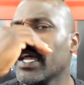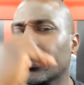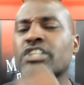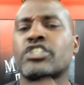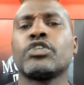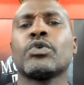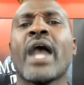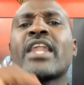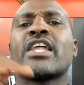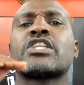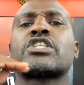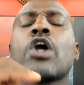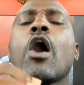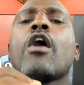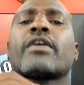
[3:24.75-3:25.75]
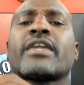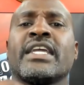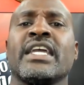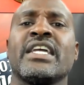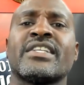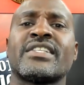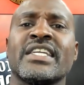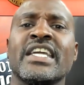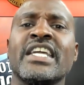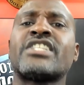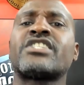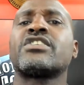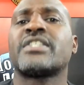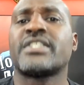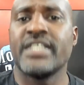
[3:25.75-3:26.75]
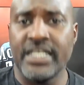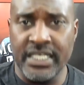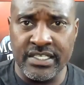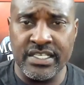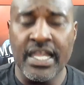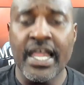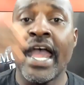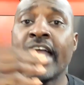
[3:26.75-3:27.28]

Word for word: because you got to talk kids into things